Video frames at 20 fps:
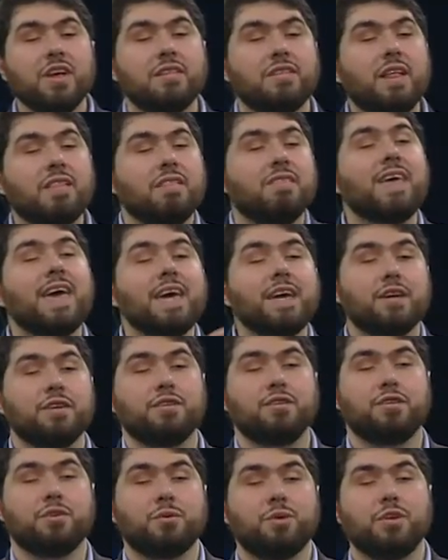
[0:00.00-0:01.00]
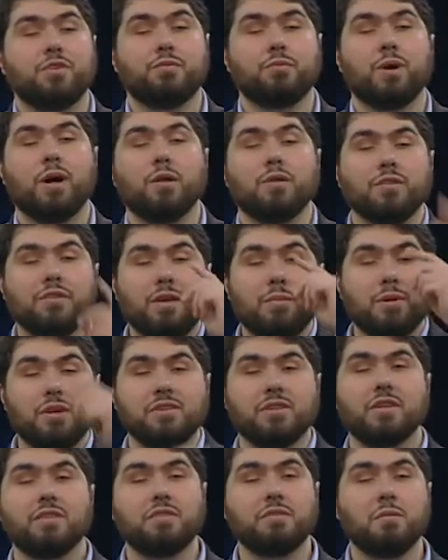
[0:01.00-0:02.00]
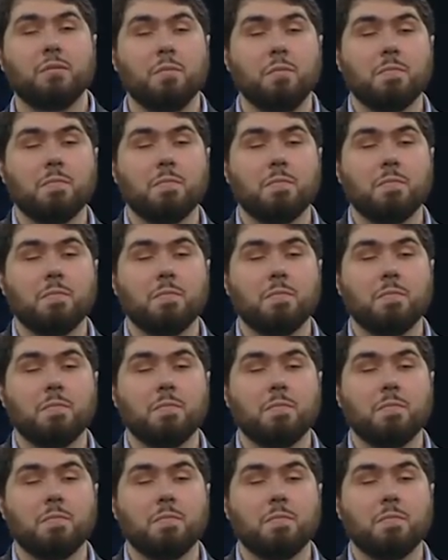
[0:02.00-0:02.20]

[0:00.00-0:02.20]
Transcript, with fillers: that they can do it as well. Does that make sense?